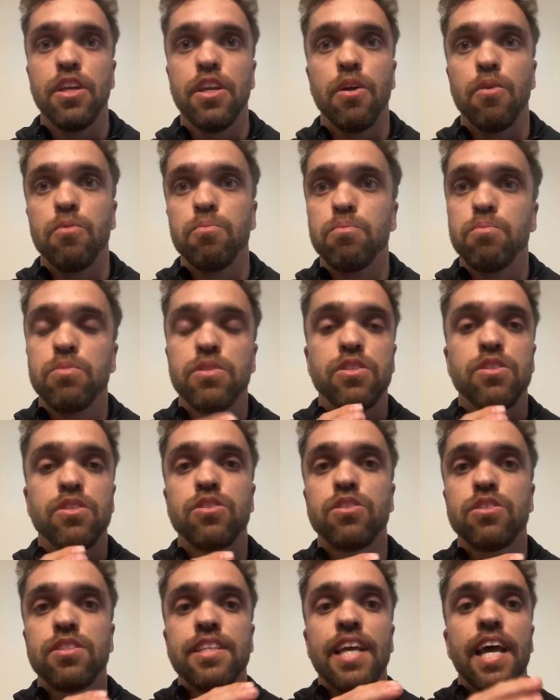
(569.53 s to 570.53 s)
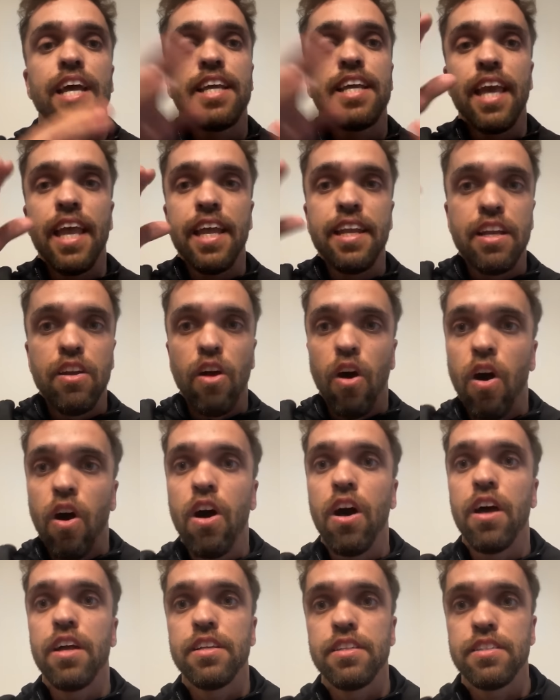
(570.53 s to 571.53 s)
you know, decade and
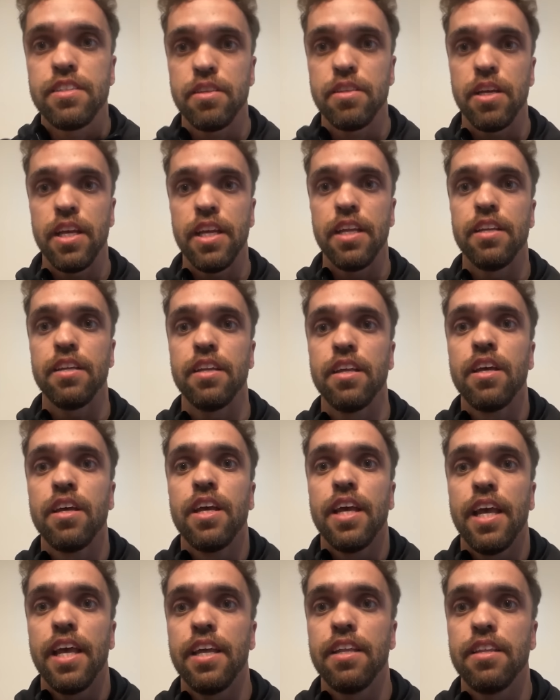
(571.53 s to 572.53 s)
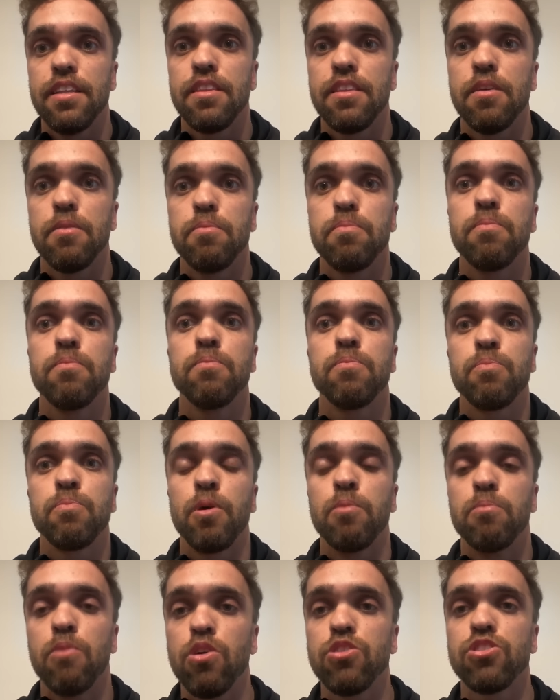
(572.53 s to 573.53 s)
on in the
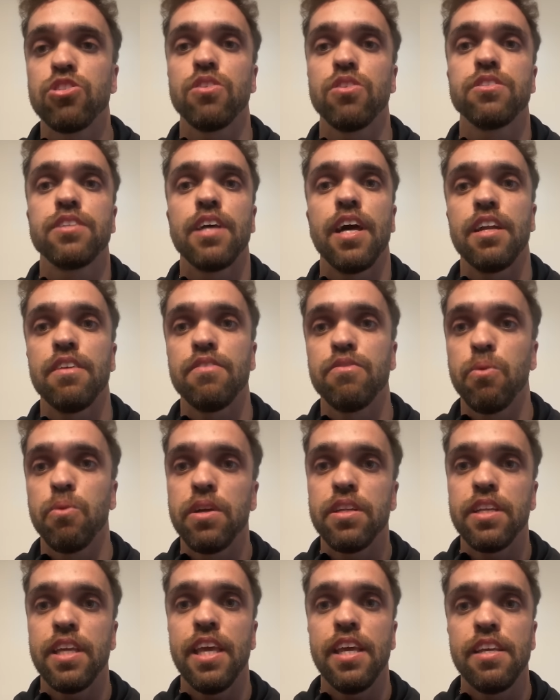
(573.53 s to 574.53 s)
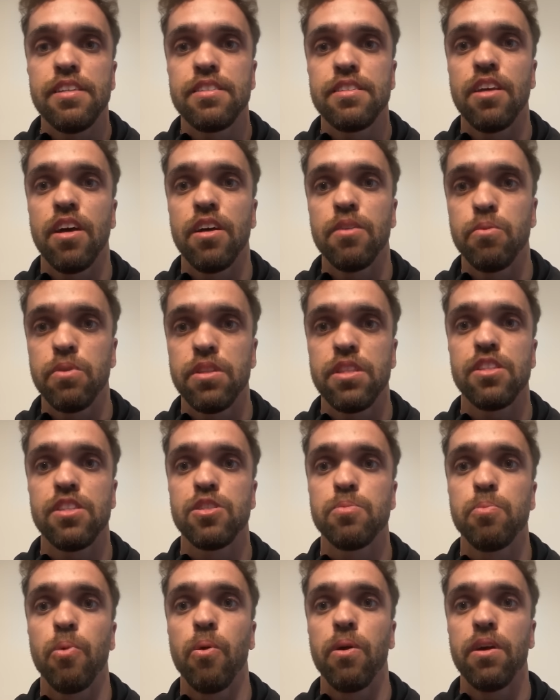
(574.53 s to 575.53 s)
promotional side of what he's done with the
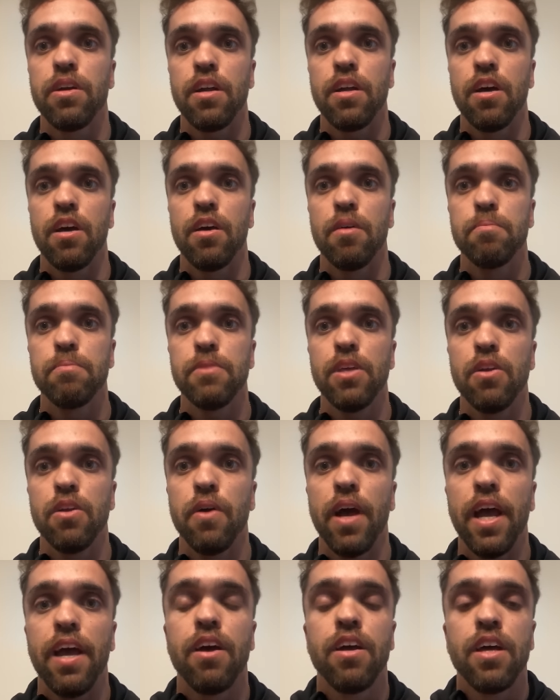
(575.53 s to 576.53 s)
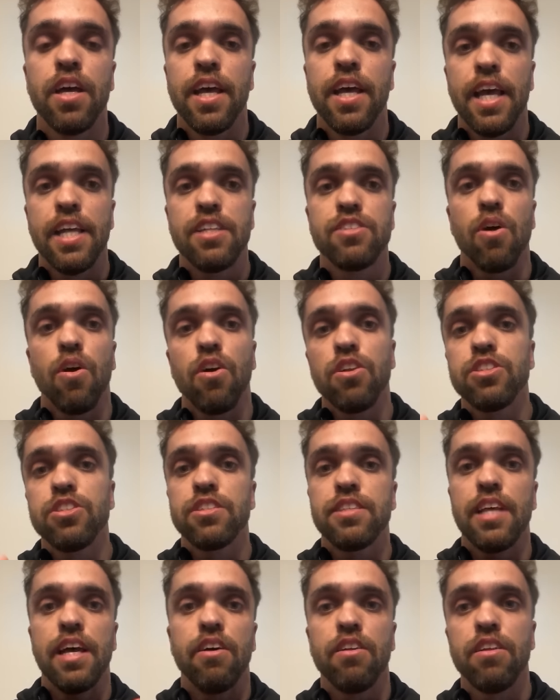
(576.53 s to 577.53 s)
sport. You know, it's all
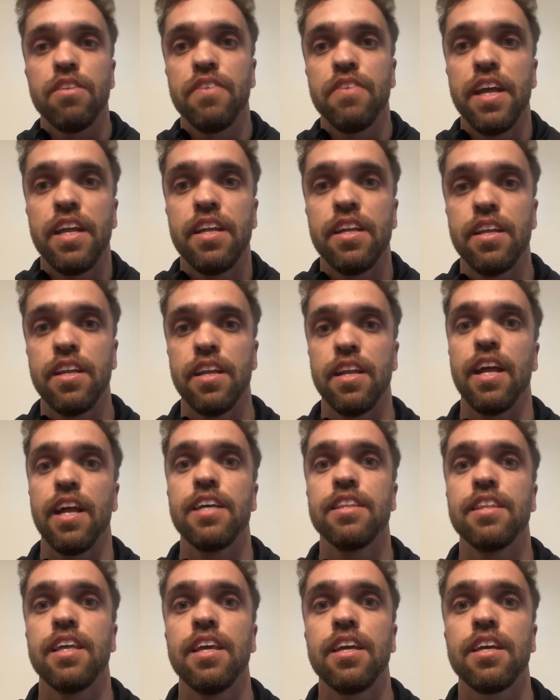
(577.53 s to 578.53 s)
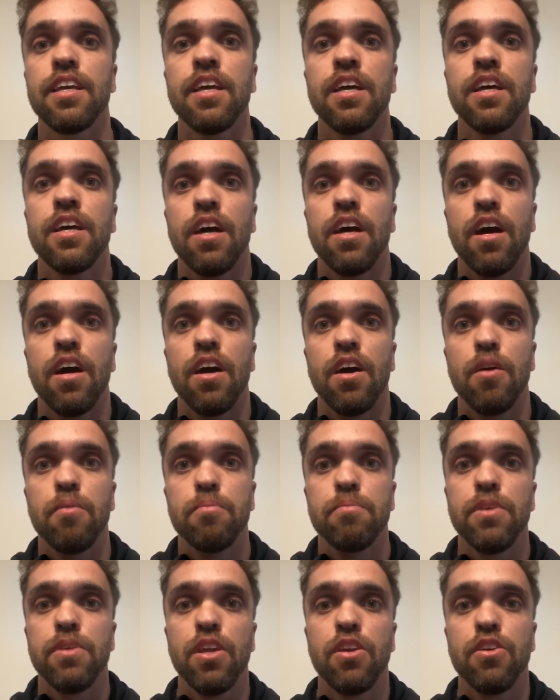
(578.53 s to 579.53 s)
just elevating, and I think,
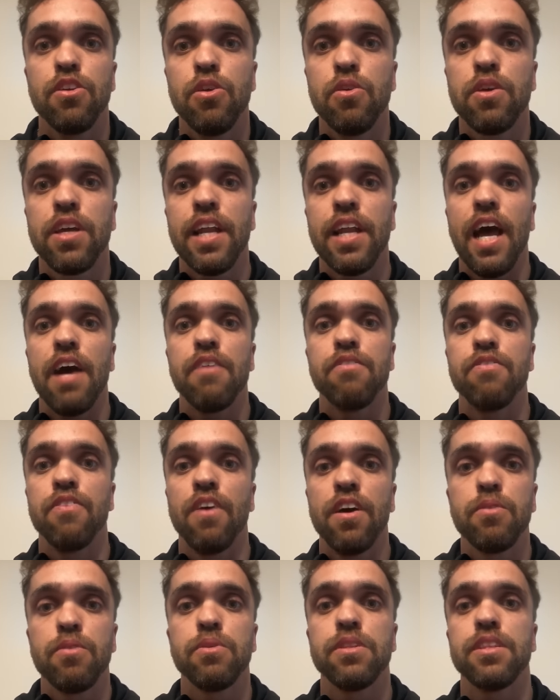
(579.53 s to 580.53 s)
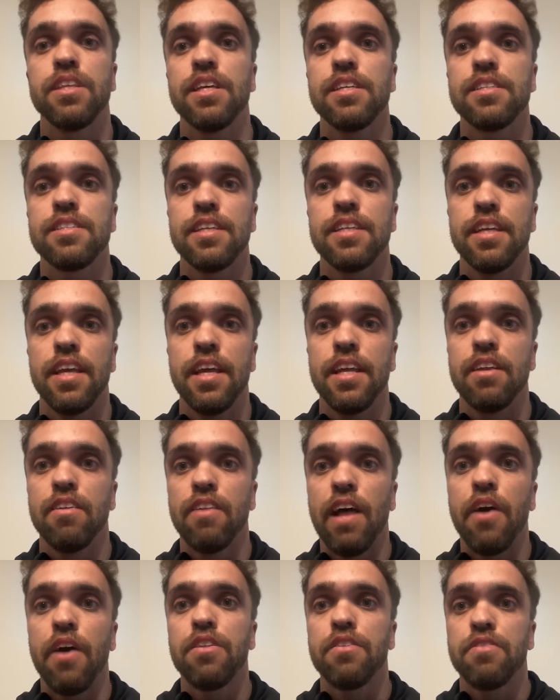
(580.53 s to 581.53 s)
you know, you can have fun with this and
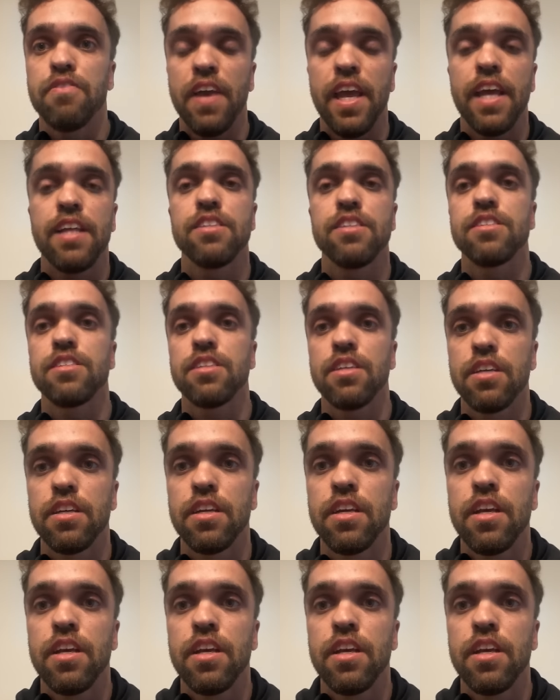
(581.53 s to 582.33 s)
allow the fans